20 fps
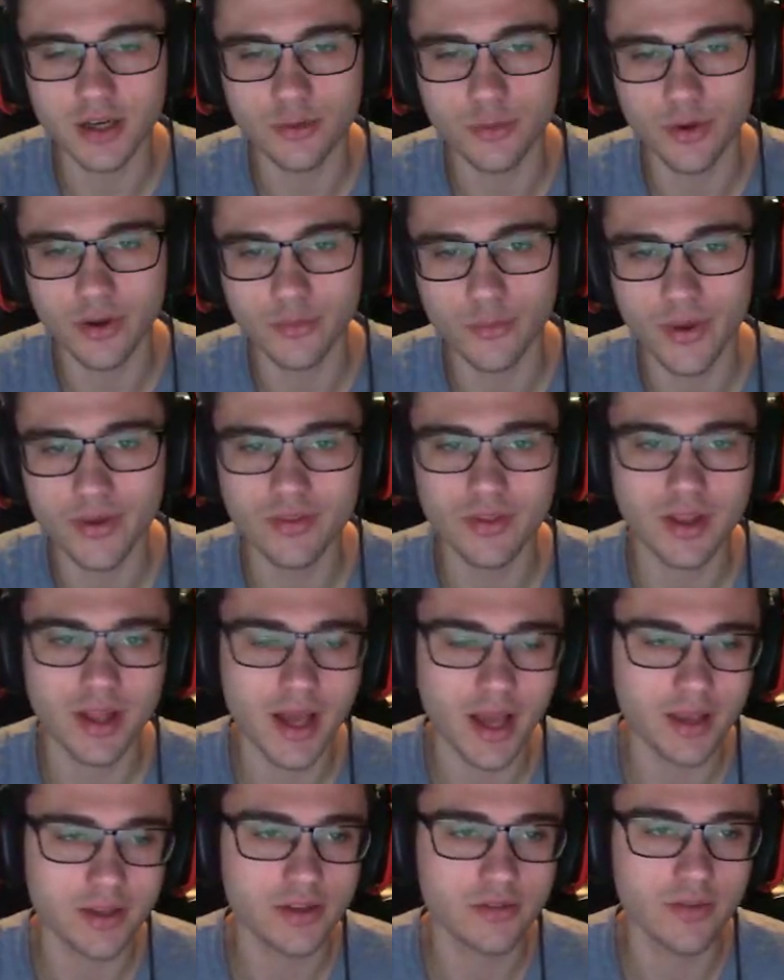we, we have the
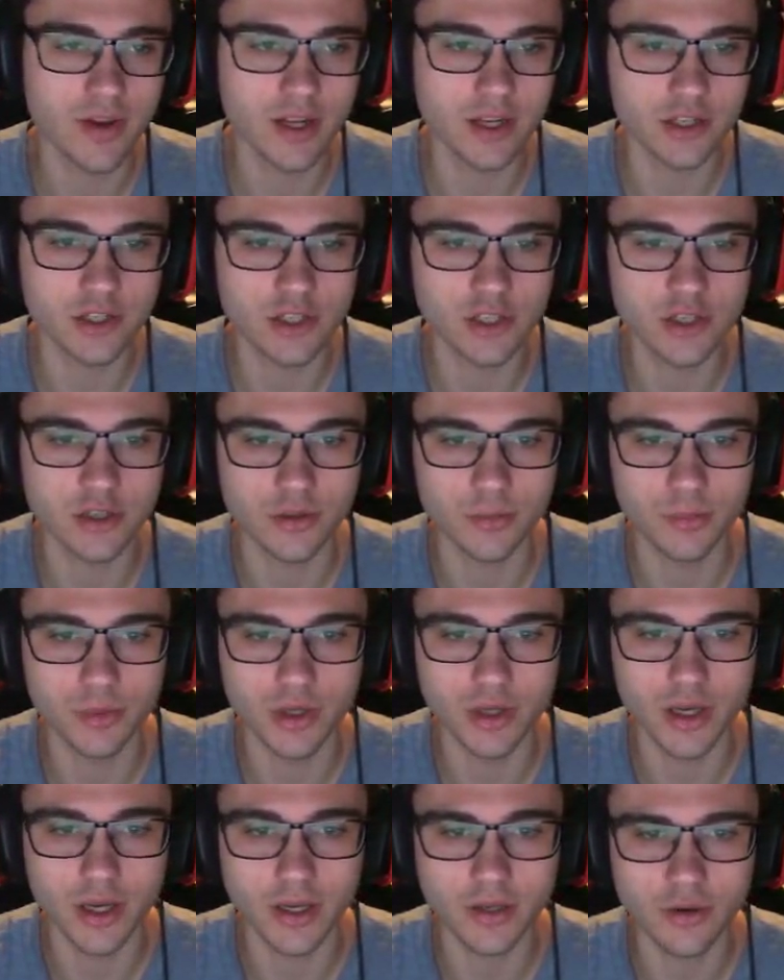class advantage here,
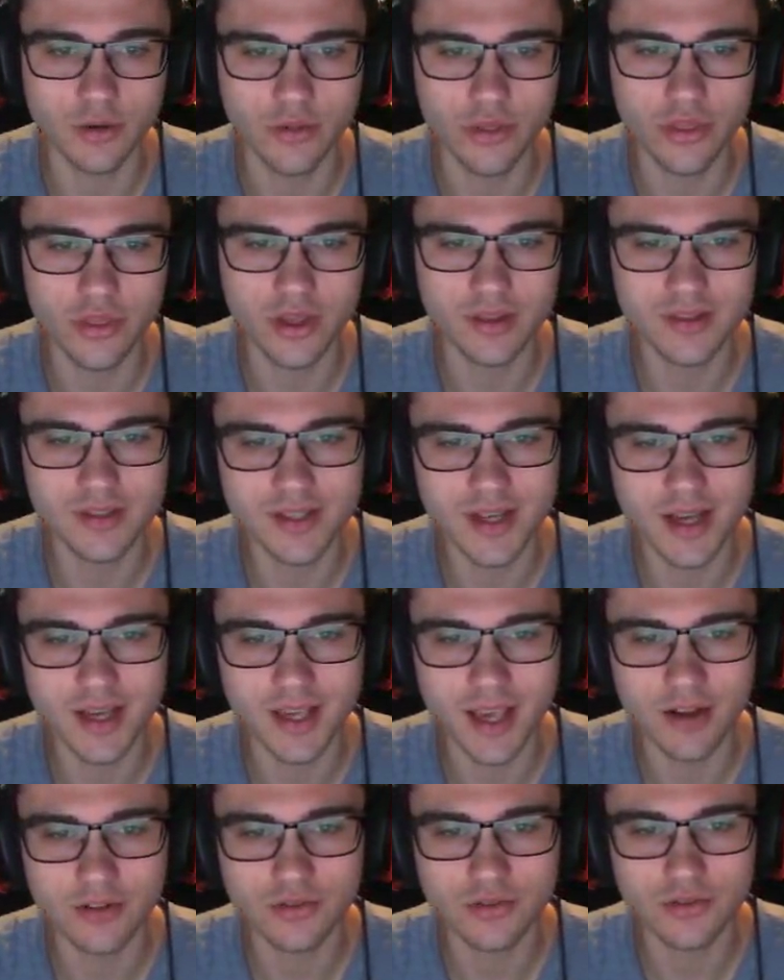but I don't think this guy
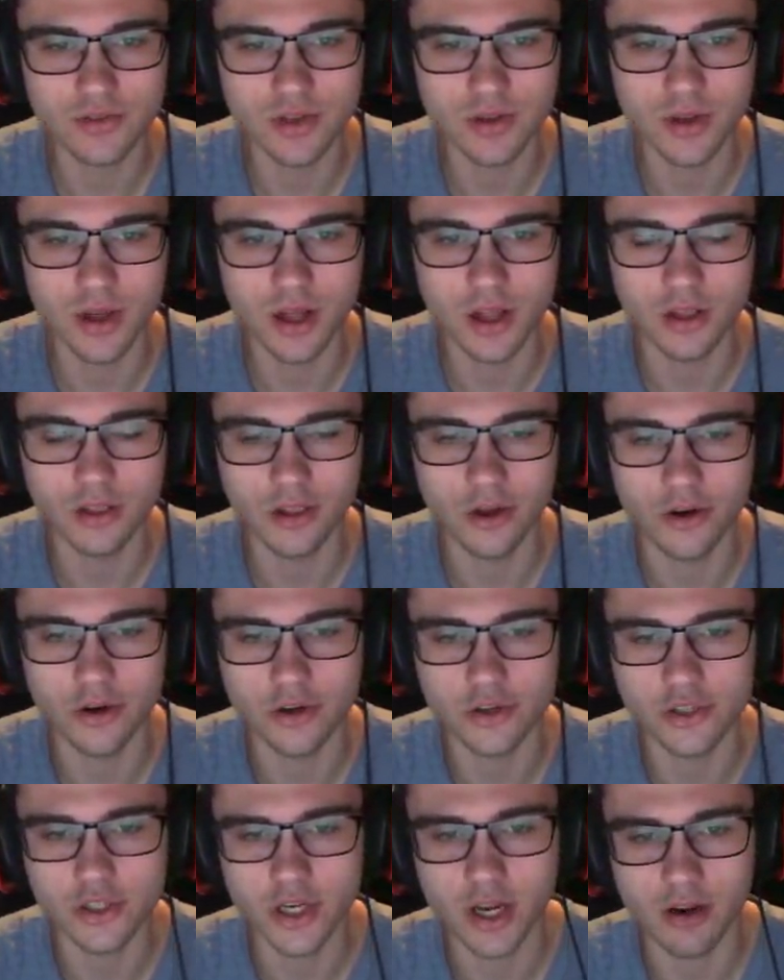counts as a, a
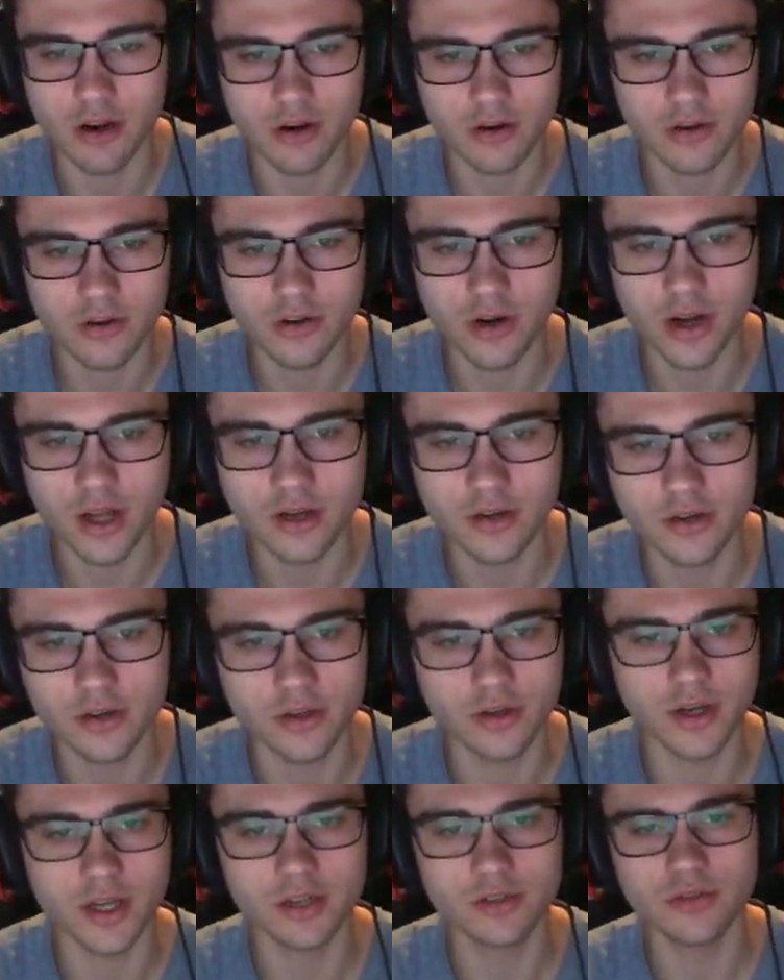large character. I don't
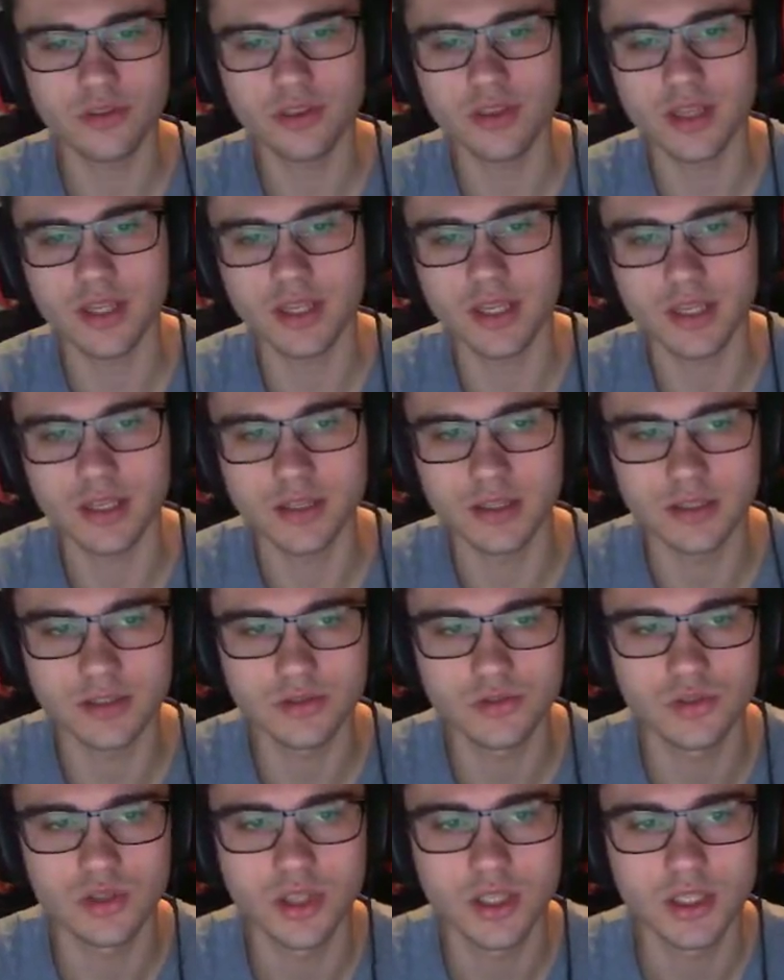know. I don't think he
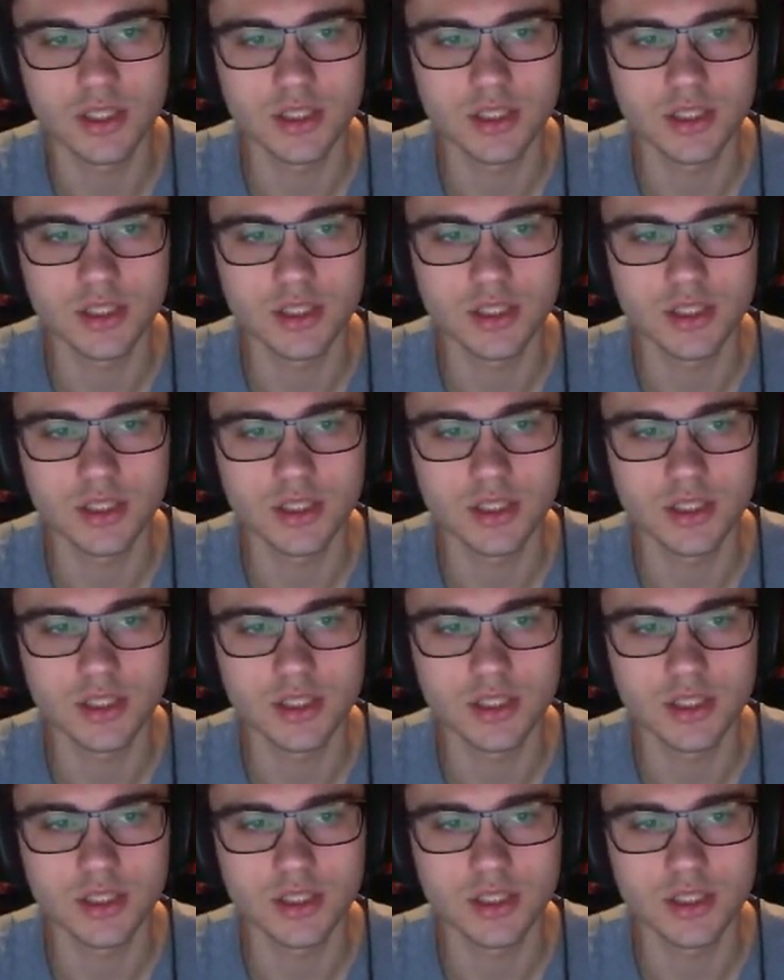does.